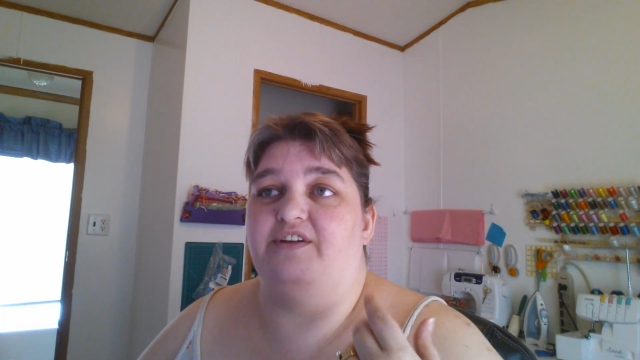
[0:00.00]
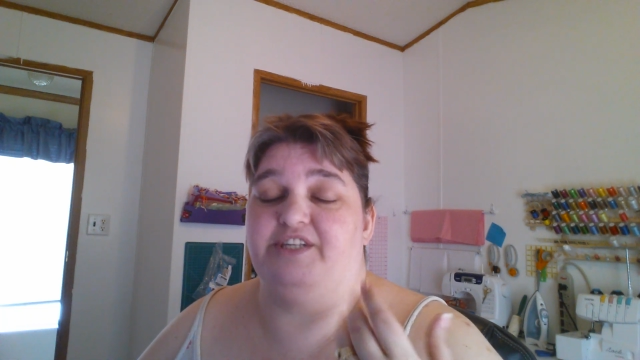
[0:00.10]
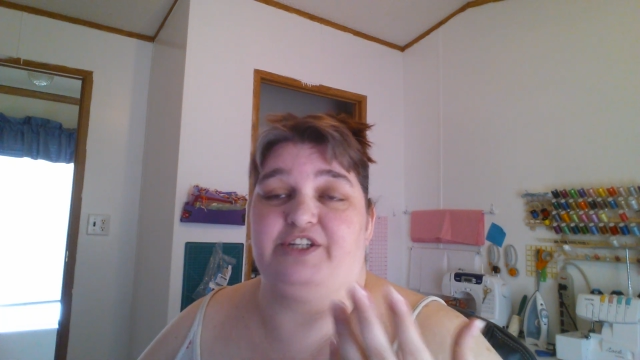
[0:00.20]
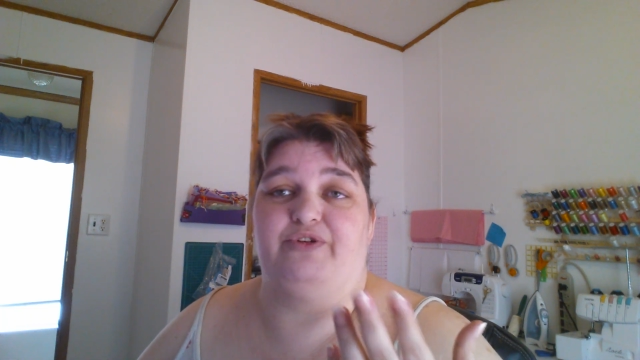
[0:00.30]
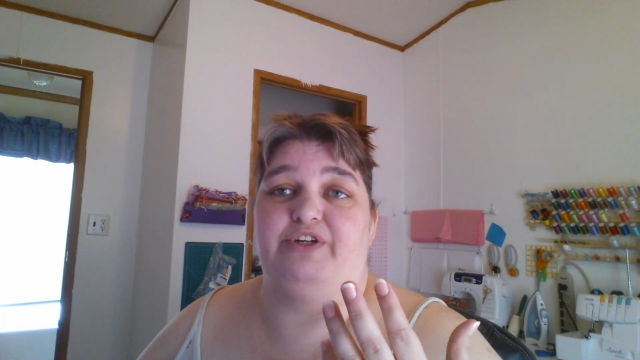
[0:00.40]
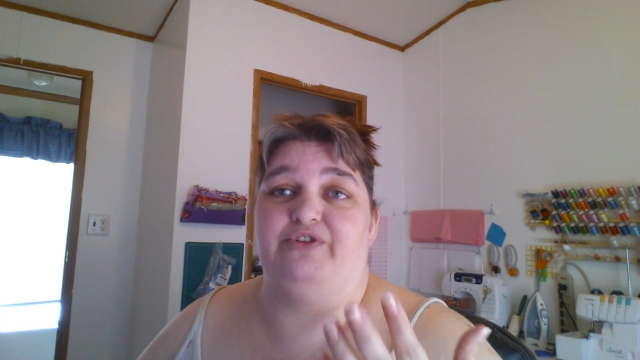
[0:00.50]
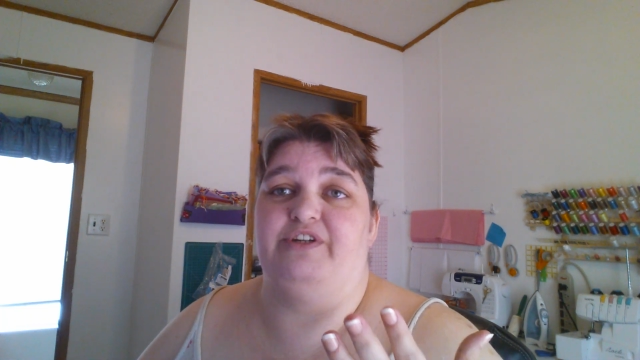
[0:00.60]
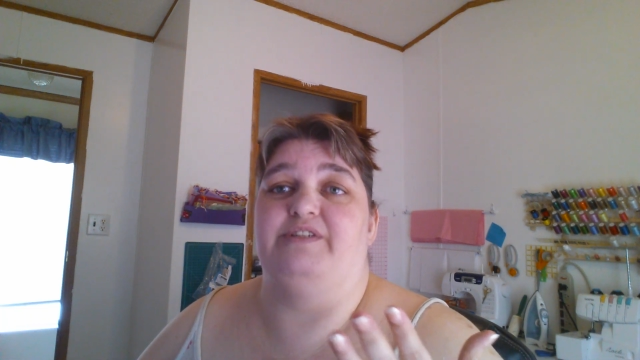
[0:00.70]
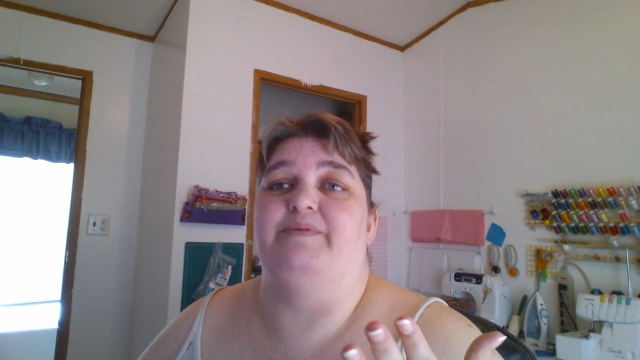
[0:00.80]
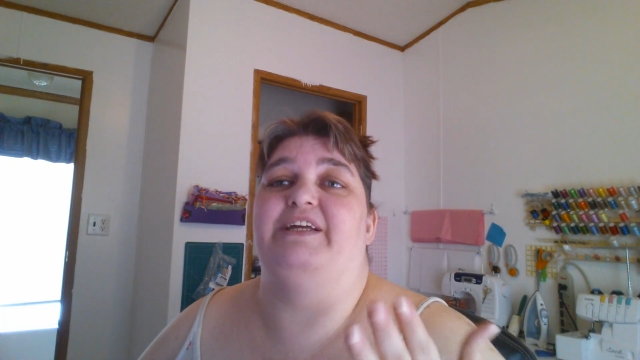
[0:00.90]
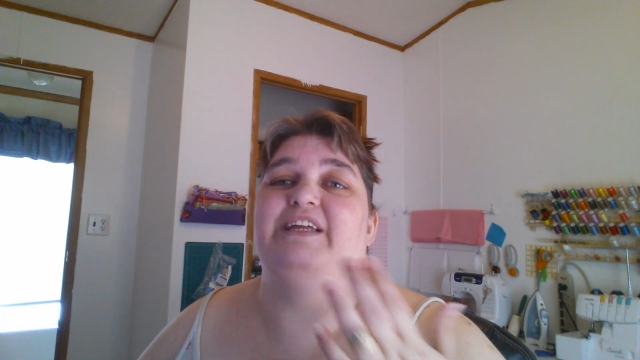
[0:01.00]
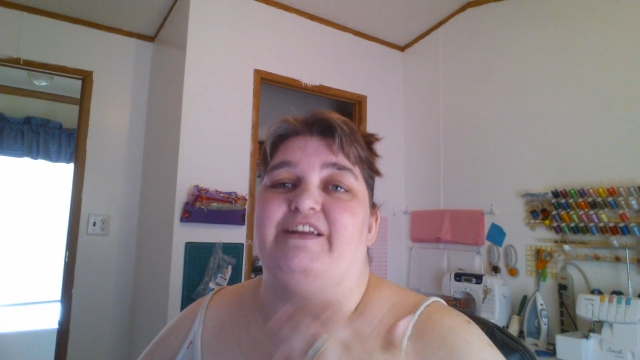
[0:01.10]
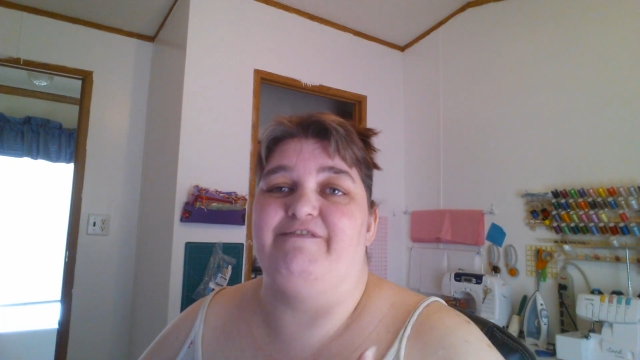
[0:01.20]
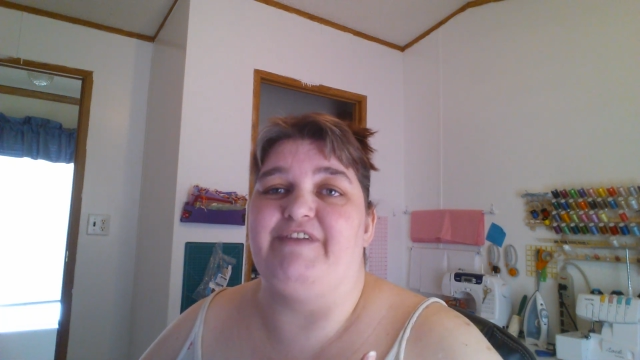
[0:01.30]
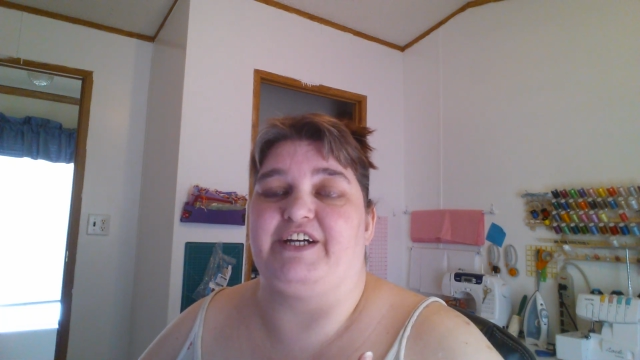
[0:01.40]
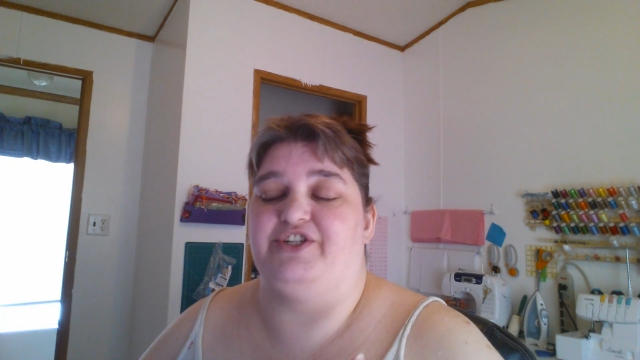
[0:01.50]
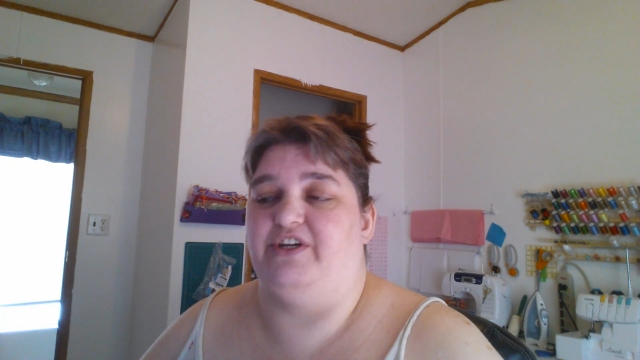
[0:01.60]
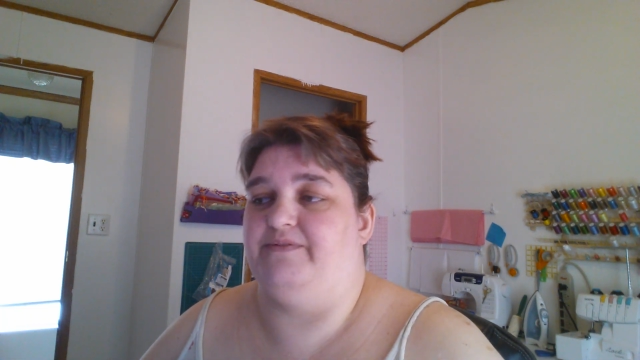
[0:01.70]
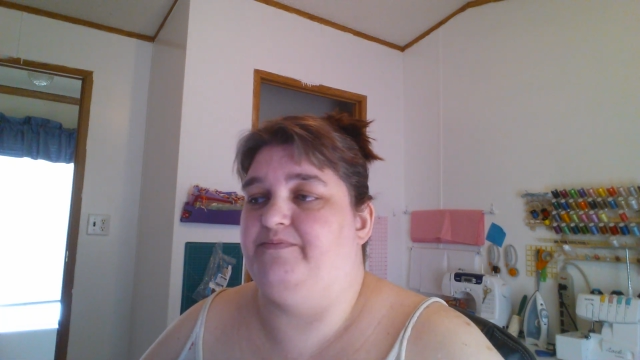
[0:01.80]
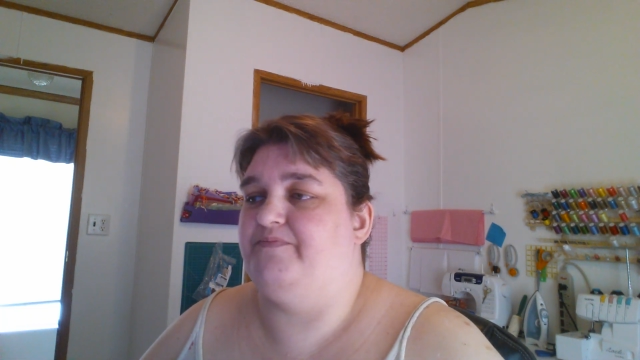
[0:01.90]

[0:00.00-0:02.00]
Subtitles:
sexually transmitted infection.